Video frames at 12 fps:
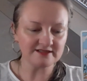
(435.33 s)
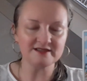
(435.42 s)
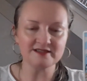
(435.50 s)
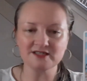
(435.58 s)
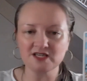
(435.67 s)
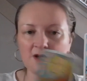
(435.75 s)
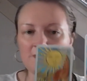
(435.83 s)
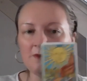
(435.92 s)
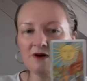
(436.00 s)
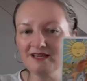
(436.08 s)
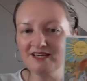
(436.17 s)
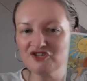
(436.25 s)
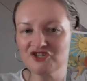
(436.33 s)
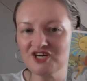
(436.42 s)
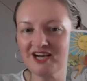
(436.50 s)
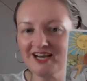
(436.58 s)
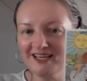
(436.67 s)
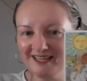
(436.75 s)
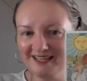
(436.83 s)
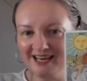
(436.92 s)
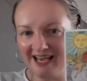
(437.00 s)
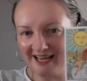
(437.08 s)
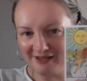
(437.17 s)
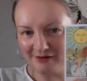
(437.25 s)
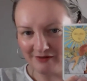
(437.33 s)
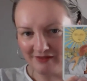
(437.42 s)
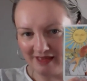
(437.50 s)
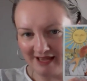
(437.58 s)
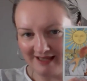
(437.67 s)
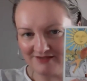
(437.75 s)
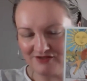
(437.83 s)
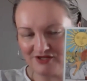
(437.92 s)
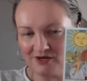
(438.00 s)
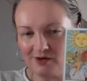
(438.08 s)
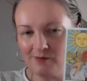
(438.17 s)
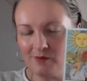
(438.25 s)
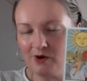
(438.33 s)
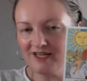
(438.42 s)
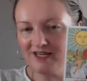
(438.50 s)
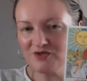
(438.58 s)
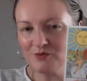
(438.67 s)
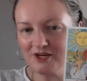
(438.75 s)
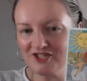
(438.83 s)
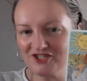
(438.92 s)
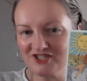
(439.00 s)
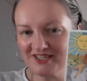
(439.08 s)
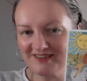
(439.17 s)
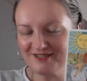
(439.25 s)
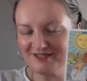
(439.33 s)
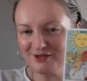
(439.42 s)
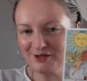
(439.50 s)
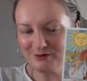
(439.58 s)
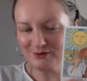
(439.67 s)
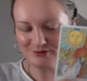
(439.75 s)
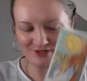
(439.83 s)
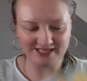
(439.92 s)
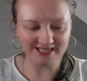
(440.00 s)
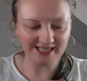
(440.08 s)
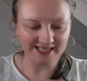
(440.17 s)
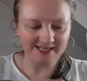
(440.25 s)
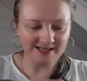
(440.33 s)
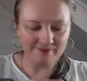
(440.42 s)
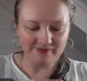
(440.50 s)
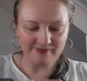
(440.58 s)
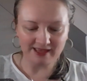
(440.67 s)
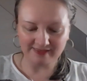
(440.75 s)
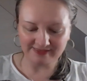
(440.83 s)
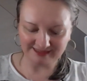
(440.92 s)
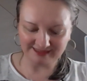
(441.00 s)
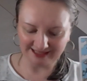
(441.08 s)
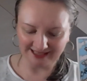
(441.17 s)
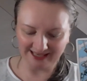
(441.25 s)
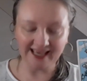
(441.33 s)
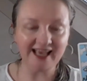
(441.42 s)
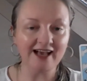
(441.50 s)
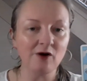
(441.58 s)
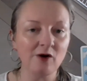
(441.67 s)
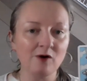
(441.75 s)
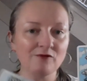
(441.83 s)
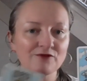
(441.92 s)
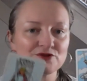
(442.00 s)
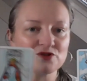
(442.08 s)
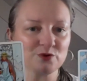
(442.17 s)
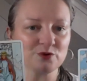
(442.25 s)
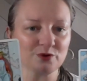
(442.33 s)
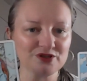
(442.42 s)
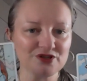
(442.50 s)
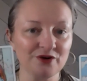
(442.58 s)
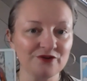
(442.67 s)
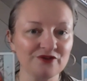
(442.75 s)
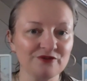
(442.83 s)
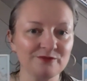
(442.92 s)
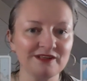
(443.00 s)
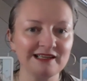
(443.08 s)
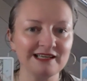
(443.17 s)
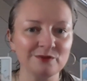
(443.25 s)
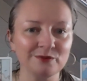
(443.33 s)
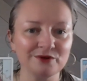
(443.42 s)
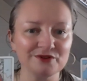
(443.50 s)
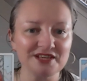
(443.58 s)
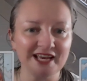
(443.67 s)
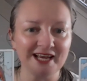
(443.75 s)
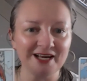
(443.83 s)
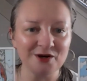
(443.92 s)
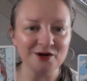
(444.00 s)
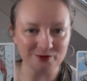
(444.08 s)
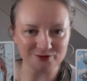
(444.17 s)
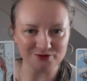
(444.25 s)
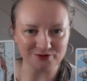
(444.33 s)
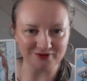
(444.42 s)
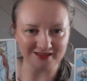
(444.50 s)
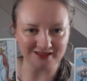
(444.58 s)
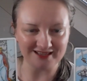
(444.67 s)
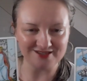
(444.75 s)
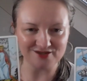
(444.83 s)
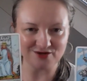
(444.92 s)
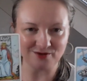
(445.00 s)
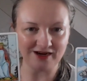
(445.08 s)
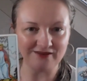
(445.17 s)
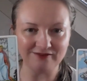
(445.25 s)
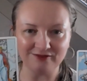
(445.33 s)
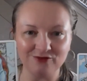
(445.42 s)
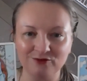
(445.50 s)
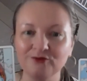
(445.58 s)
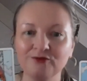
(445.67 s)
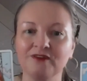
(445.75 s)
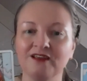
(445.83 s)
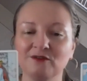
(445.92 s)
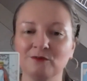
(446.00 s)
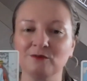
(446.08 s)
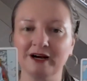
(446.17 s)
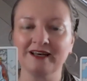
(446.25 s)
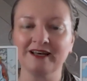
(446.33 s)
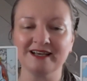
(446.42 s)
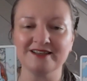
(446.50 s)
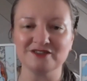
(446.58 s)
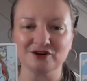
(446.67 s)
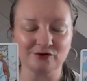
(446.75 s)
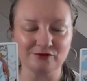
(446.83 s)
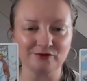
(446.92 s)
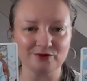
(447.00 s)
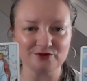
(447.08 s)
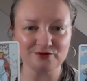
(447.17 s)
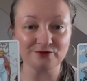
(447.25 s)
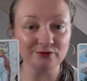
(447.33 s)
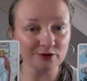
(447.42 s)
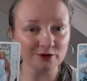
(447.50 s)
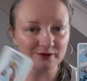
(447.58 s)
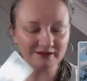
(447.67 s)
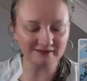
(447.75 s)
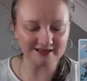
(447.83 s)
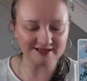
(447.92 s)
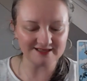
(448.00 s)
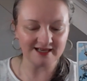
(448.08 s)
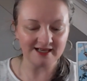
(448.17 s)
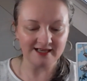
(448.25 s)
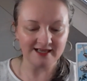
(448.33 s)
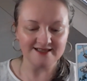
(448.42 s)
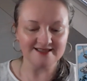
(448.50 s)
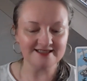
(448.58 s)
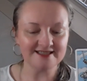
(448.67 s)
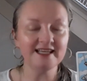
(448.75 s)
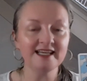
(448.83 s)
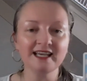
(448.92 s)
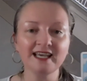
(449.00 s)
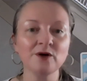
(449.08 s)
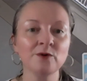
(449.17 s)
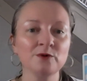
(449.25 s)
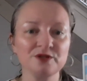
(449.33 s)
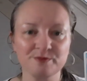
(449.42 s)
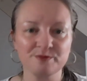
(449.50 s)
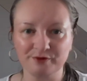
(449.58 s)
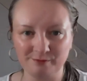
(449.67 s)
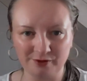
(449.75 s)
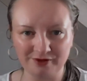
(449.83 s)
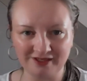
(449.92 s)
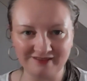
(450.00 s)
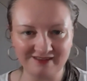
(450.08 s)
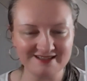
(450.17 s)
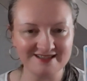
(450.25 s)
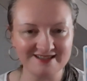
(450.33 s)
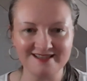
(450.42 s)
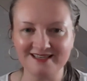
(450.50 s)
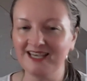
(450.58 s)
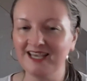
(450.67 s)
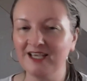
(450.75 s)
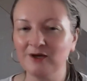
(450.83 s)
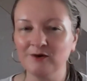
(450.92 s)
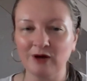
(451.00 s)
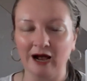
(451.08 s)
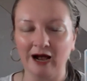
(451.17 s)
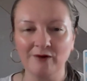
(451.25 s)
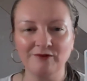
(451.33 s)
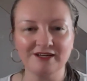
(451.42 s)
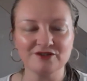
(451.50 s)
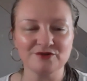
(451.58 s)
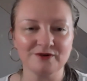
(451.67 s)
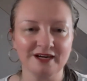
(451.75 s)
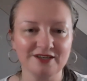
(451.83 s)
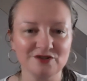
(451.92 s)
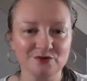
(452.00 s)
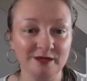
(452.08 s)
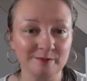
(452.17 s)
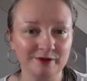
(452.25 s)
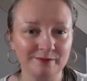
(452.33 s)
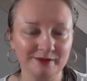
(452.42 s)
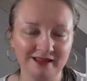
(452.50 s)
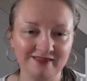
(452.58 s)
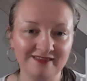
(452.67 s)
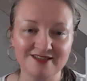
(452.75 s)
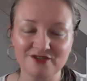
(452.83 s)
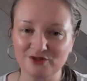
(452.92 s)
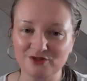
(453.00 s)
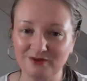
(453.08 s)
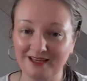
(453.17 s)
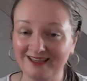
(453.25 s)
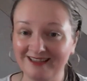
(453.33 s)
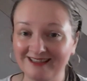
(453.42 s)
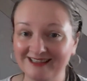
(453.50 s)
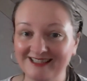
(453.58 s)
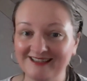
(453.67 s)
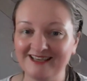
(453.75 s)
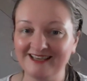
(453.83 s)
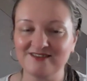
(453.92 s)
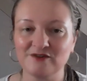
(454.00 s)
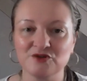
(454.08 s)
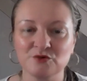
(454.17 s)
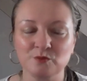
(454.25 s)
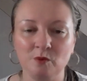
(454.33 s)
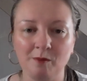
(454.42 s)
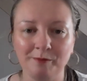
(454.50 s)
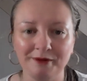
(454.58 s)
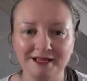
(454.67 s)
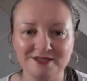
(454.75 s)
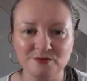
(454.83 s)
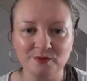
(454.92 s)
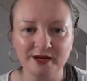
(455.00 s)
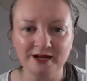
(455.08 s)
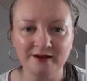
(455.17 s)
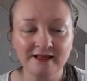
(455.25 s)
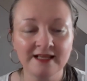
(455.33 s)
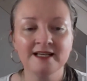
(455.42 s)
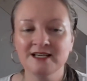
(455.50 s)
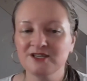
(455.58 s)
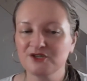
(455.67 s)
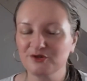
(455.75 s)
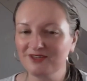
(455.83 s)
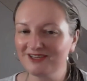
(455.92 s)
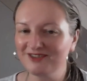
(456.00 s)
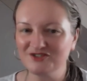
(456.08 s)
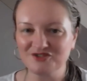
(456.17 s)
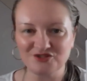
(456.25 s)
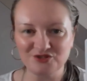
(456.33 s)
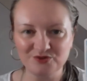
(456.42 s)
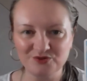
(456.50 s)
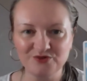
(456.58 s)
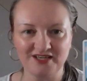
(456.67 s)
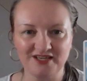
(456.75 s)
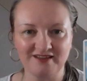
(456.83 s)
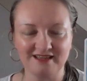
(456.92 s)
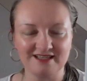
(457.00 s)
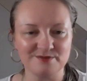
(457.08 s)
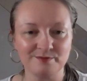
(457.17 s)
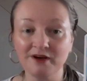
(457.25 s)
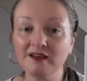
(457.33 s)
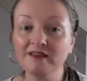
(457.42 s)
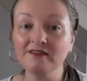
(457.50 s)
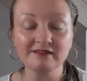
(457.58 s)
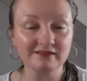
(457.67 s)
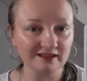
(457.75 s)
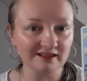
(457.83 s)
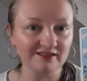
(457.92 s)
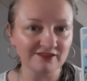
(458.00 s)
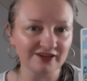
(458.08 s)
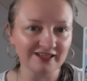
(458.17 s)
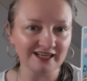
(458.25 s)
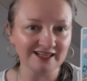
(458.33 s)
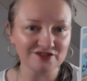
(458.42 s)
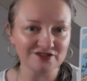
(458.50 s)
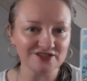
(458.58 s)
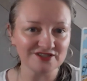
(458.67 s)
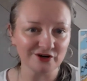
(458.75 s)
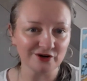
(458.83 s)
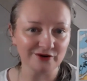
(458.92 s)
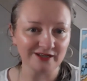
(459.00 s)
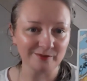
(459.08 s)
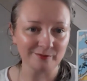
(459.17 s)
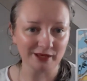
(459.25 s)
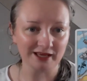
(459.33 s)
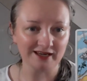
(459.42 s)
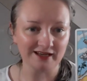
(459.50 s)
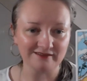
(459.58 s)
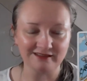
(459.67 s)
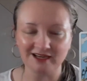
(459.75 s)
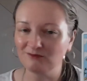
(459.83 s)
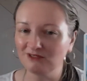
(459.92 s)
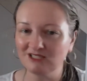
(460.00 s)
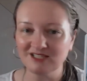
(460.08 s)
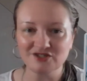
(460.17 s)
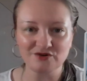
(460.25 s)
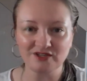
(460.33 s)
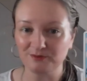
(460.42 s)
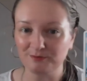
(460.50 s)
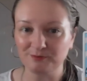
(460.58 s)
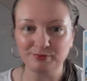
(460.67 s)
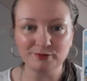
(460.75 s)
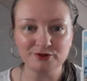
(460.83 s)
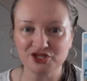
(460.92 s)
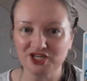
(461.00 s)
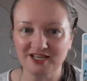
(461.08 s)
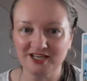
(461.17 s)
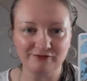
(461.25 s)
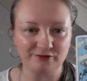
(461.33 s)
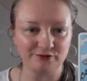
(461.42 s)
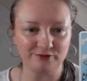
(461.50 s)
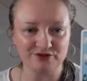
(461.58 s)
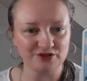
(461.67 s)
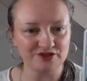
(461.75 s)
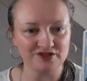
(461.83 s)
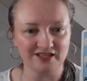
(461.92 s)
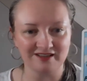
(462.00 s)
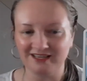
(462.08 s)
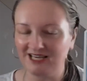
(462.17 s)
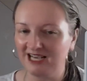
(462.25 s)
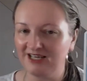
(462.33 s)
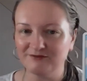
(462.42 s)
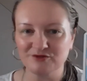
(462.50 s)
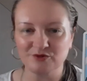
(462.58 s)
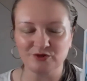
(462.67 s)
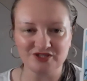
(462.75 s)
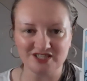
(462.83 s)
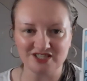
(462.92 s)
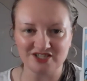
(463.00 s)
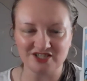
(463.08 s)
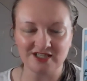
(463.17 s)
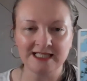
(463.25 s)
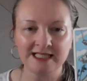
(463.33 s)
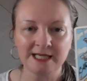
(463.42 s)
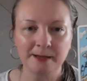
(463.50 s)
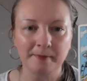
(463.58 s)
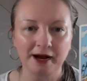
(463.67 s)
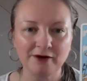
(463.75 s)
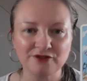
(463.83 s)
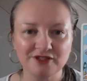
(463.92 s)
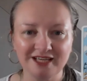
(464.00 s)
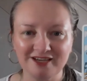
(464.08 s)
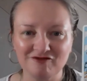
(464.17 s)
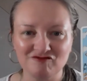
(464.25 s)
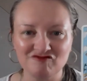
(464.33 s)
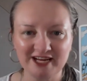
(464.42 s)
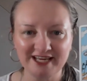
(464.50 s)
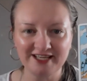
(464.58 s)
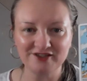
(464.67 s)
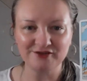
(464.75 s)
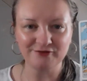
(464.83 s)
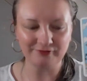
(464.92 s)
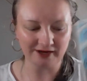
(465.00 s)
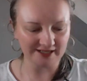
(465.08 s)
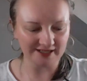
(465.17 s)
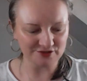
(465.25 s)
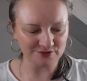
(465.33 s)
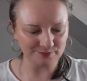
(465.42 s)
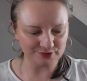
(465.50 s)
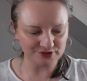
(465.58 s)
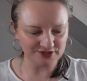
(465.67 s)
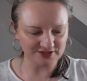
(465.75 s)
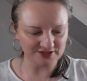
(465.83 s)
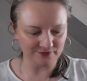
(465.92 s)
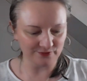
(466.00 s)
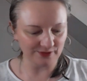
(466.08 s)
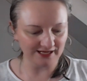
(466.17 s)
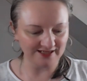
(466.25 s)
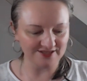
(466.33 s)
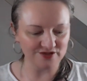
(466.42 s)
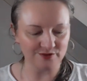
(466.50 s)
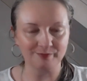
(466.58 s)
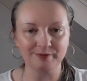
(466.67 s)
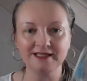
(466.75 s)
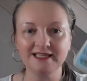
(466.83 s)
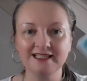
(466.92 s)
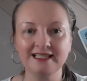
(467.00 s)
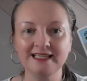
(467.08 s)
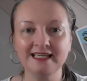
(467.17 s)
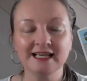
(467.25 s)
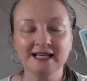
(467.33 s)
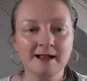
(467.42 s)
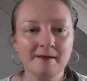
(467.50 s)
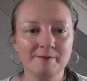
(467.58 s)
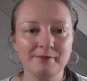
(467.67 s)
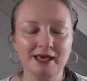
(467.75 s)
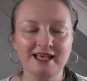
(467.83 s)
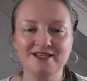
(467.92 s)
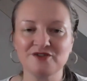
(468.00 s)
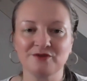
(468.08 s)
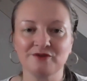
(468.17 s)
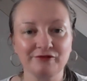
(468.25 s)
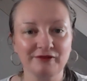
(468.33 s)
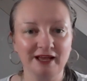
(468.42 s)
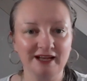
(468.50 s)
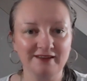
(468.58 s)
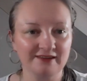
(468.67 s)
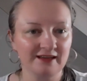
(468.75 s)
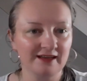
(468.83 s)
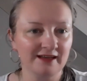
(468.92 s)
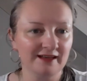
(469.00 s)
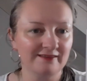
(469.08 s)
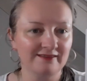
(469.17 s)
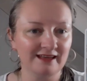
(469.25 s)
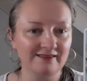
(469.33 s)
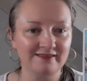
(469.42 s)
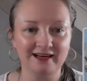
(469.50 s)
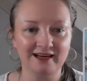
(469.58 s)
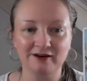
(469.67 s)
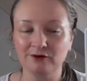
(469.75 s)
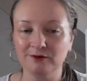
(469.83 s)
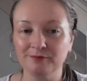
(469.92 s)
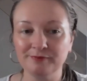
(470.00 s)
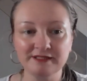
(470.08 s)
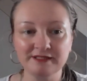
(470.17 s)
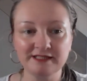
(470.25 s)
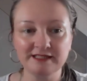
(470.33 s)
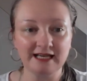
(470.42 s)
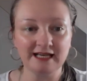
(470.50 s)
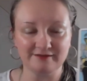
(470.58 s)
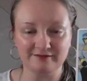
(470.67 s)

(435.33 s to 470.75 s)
someone is shining a light on that. Someone is watching this closely. And the King of Swords ultimately will say no to this. So I do think the White Hats are, of course, following this, seeing who's promoting this, seeing how they're trying to implement this so they can clean that swamp as well. So they're just using this. But the dark energies are in a panic. They really try to push it through. As you can see, the Knight of Swords is about to get ready to fight to push this through. And it's completely based on the fact that they're completely,